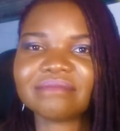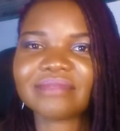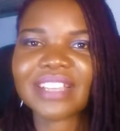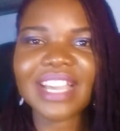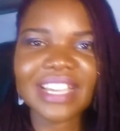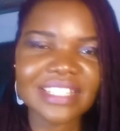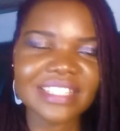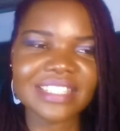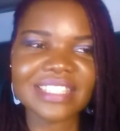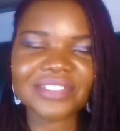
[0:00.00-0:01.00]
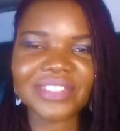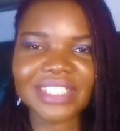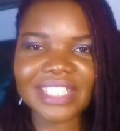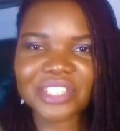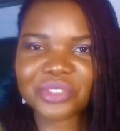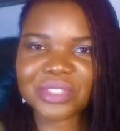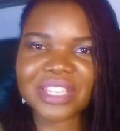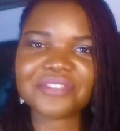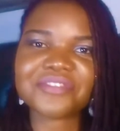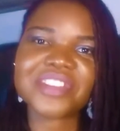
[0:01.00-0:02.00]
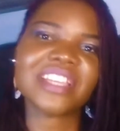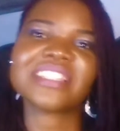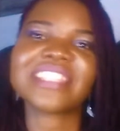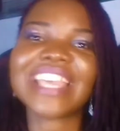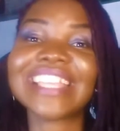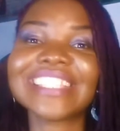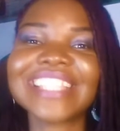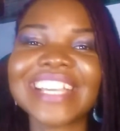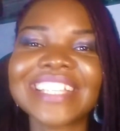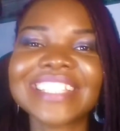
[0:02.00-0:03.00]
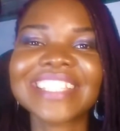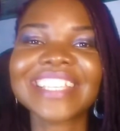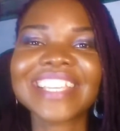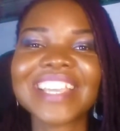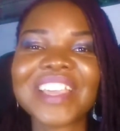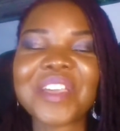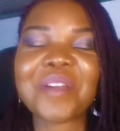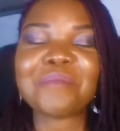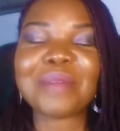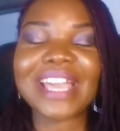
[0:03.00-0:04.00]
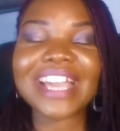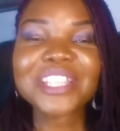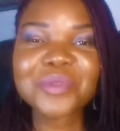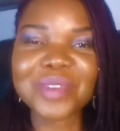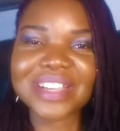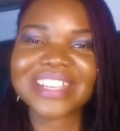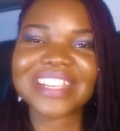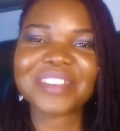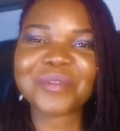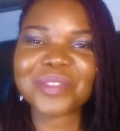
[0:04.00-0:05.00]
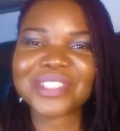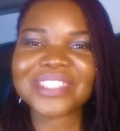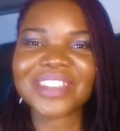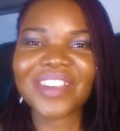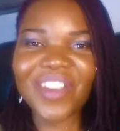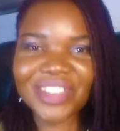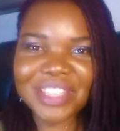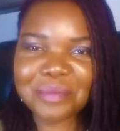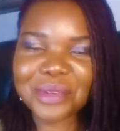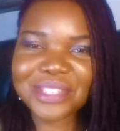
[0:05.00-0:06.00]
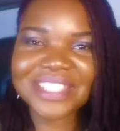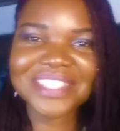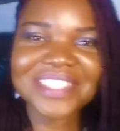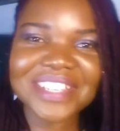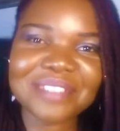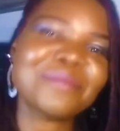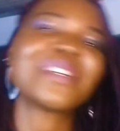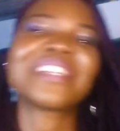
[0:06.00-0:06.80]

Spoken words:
cards and stuff like that to their friends, and that my artwork was on the postage stamp,